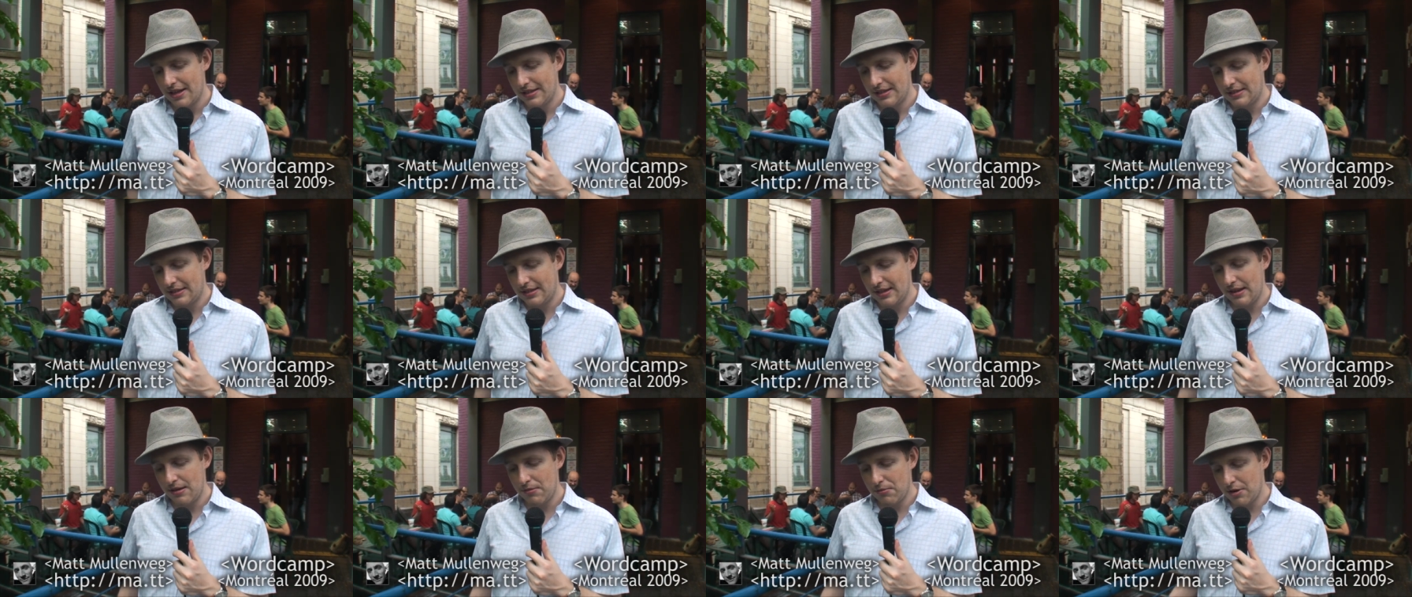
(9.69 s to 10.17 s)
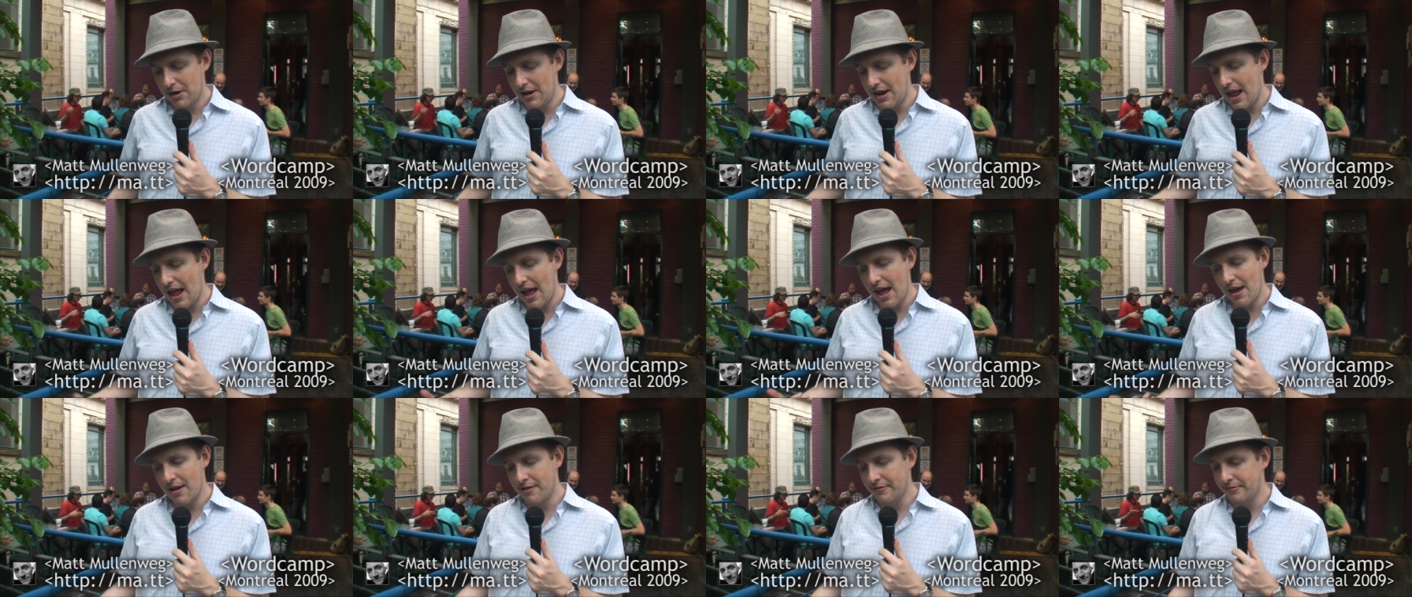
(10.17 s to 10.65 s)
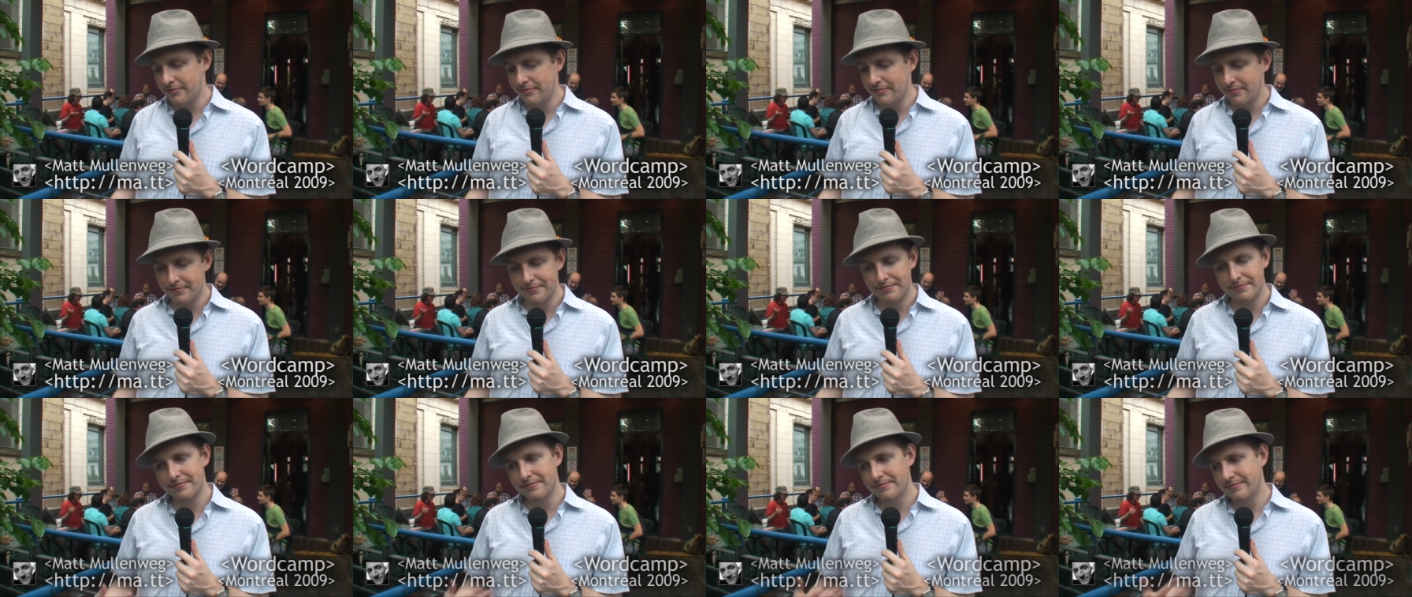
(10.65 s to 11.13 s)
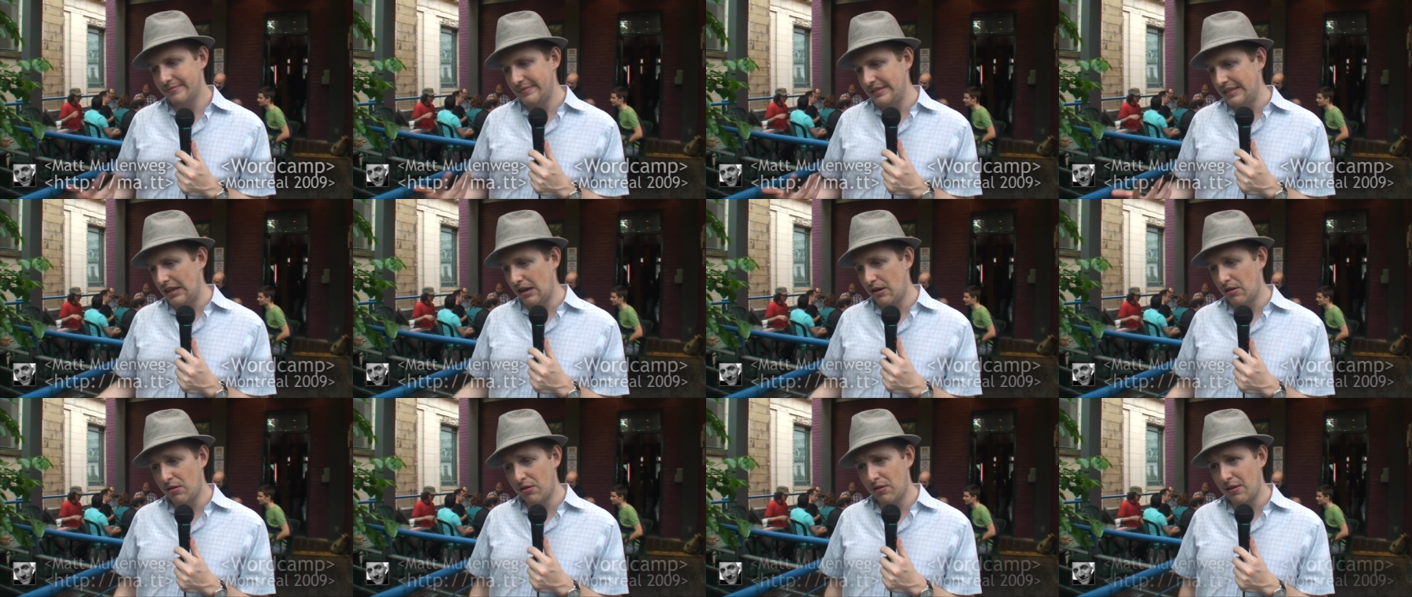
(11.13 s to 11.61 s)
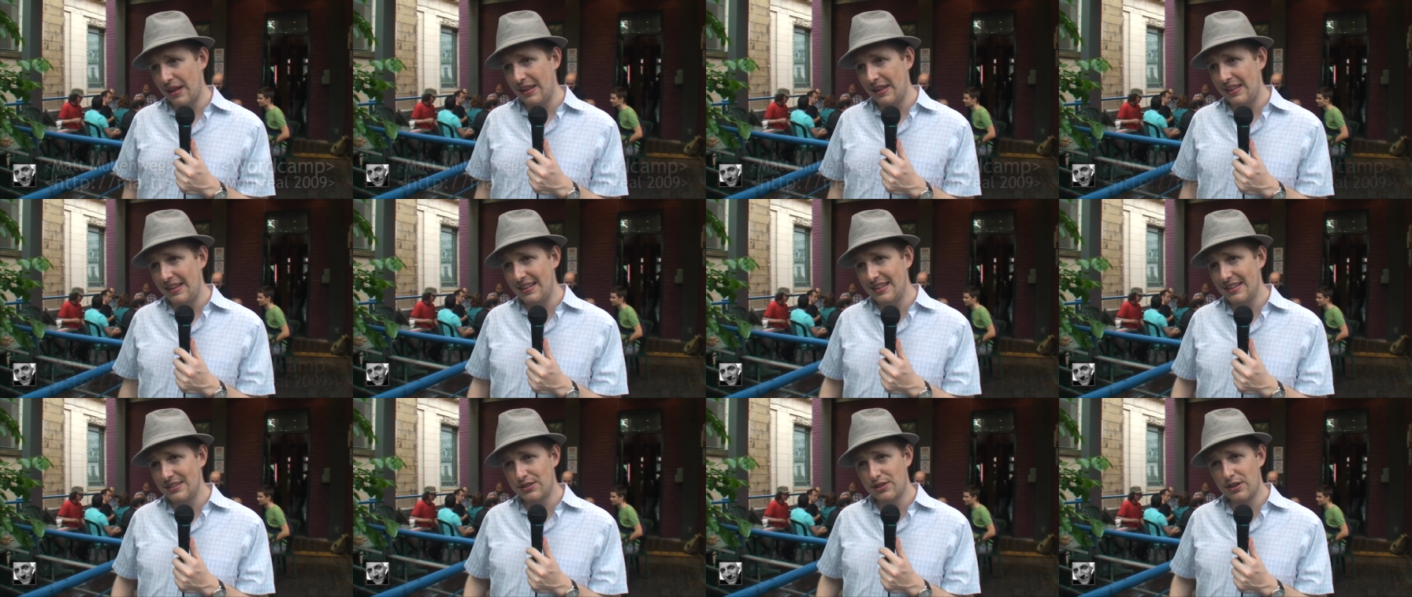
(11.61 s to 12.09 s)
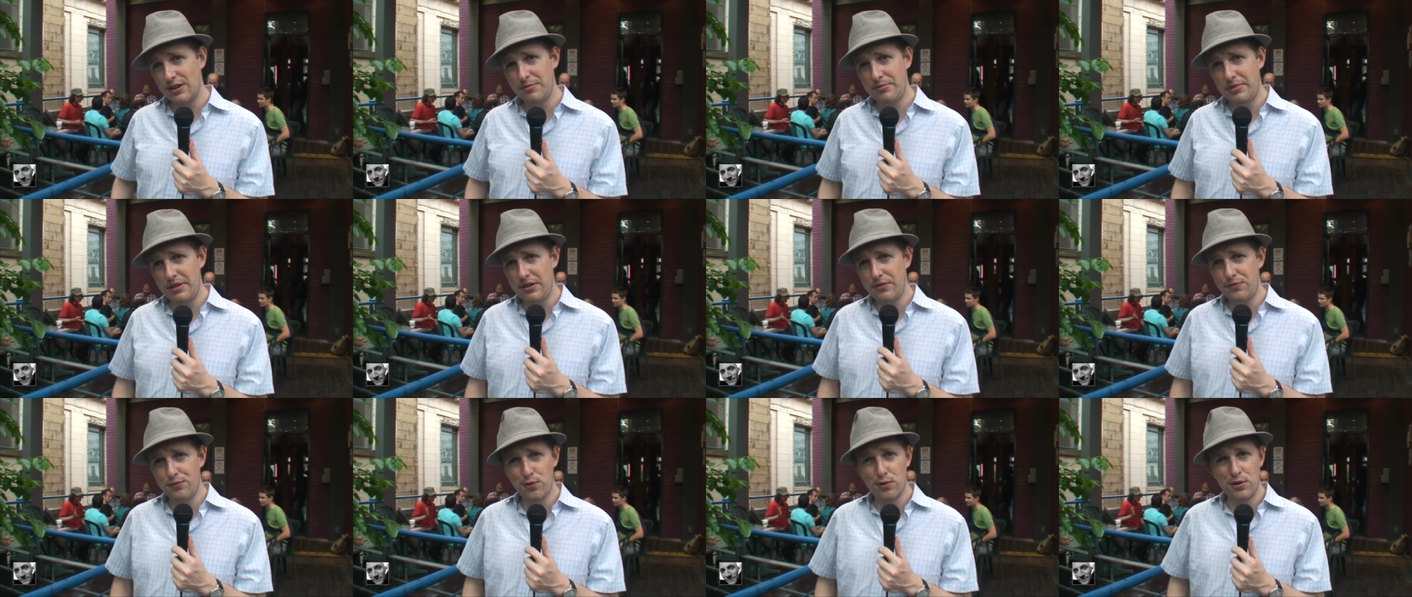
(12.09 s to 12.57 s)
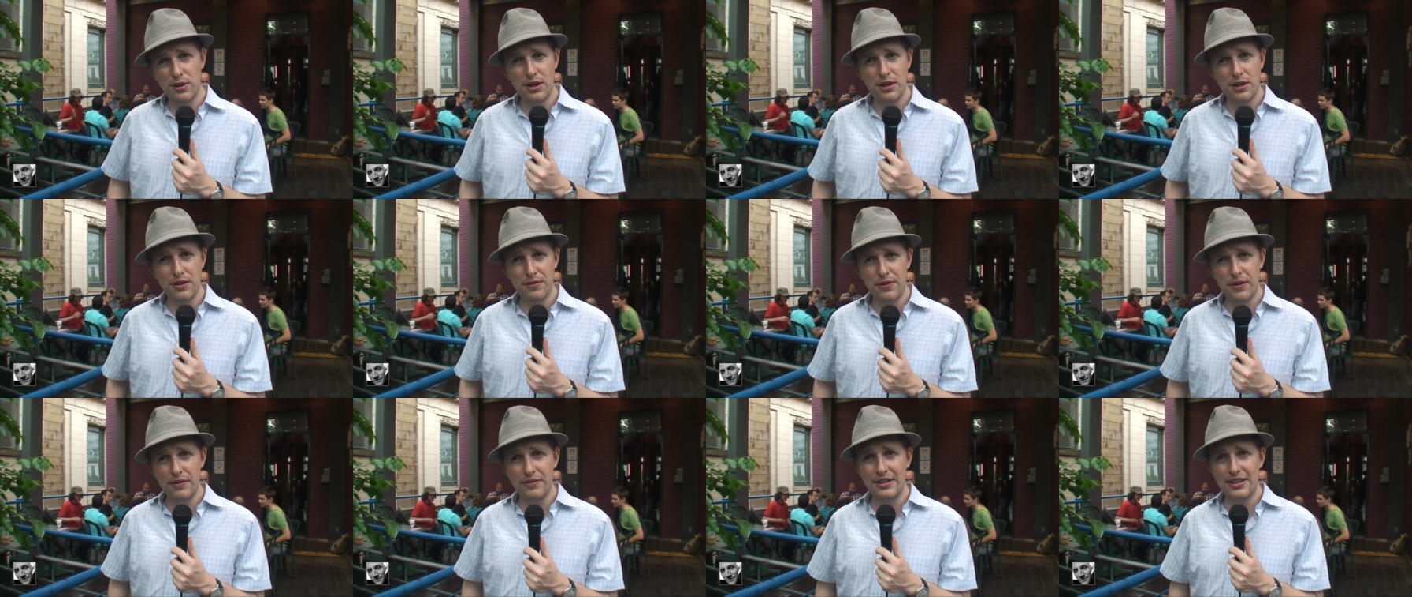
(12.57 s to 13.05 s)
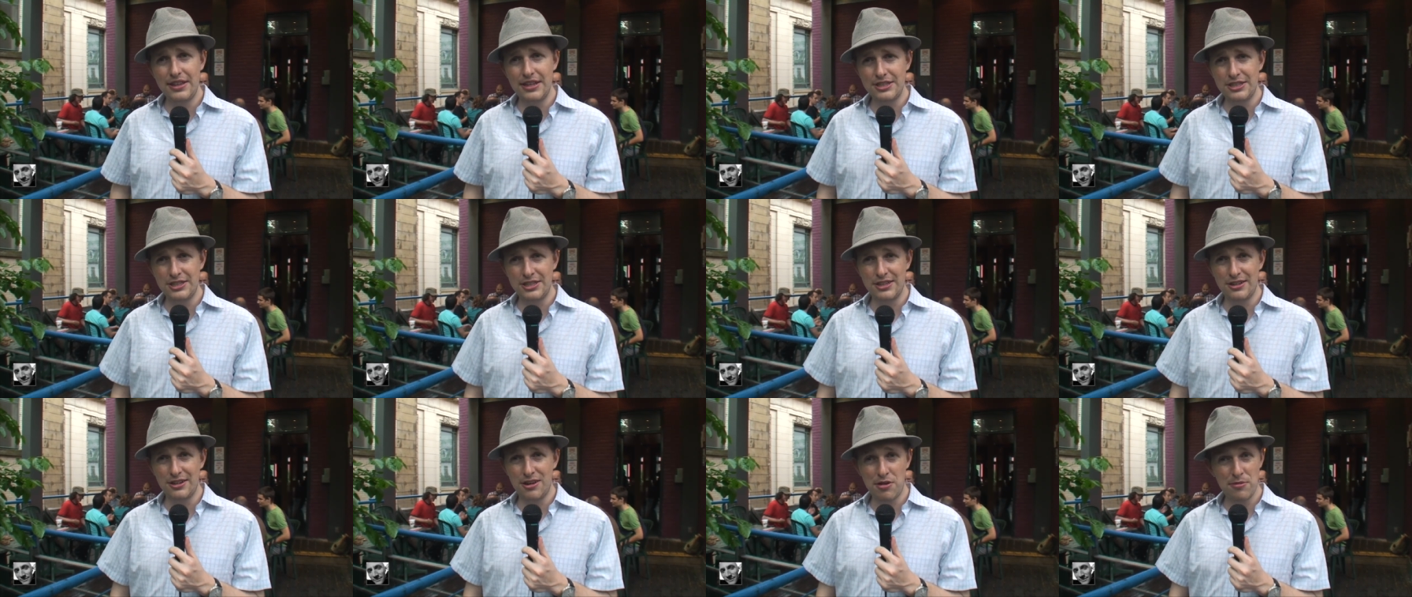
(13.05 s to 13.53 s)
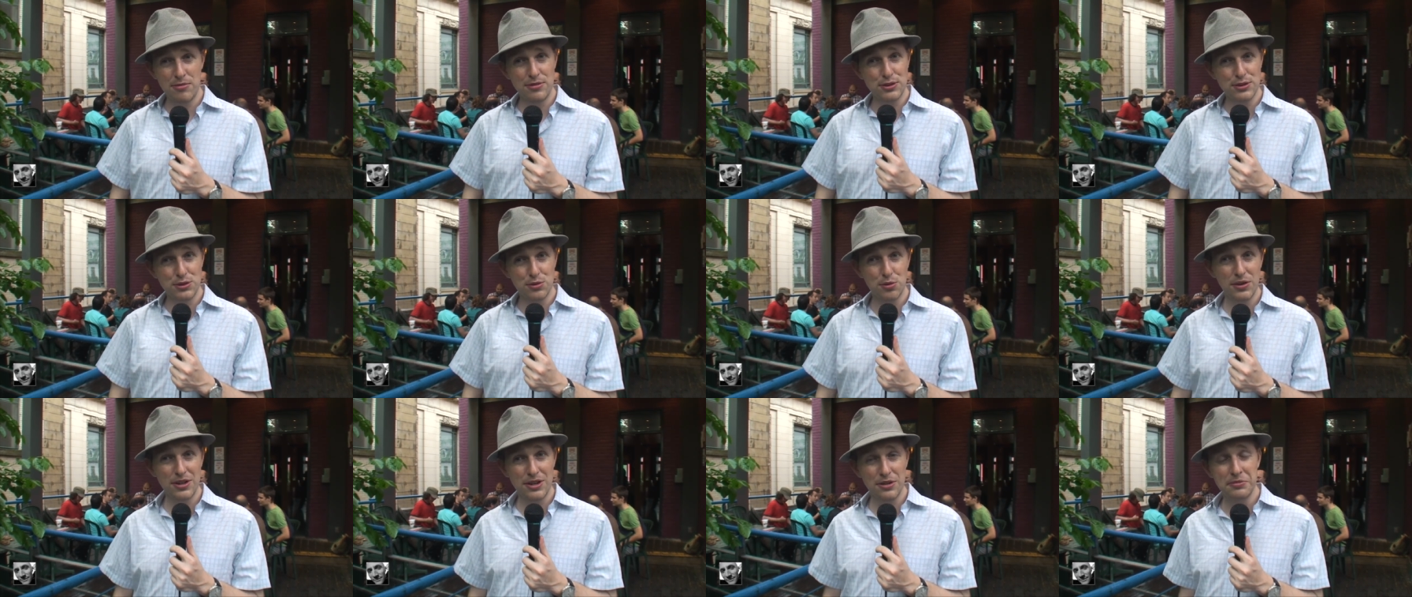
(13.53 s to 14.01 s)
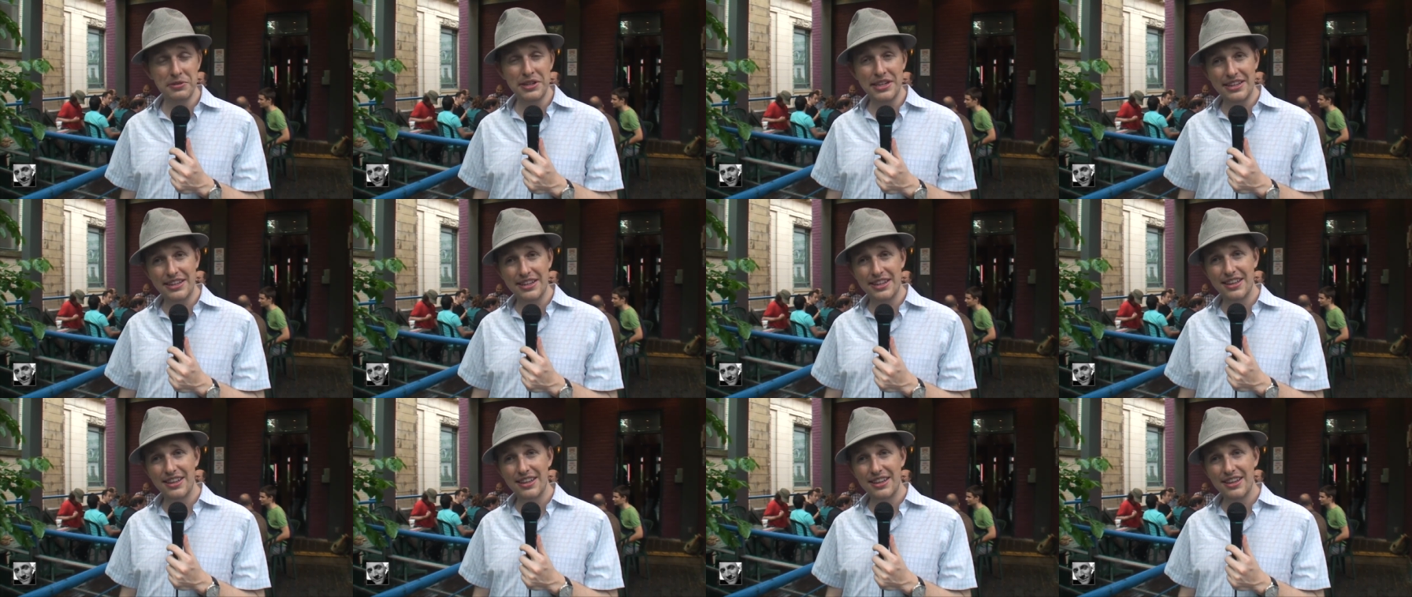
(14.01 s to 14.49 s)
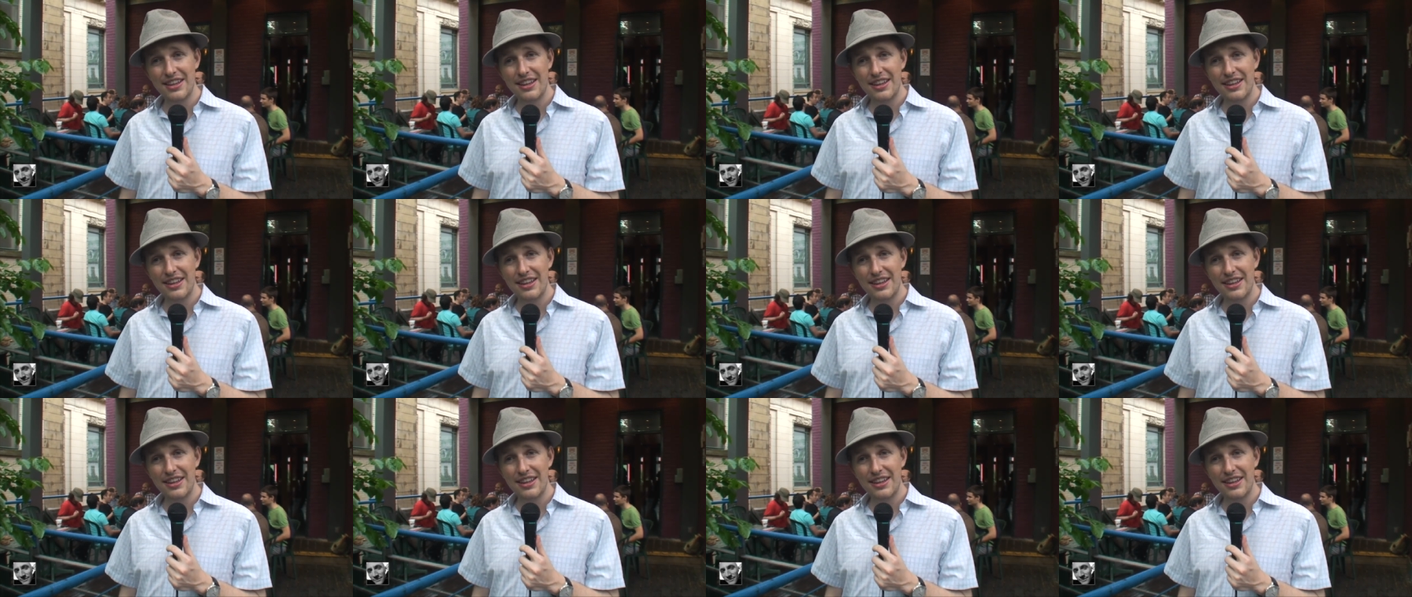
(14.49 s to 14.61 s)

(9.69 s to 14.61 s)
So there were now, you know, I think there's going to be forty or fifty this year, almost one a week,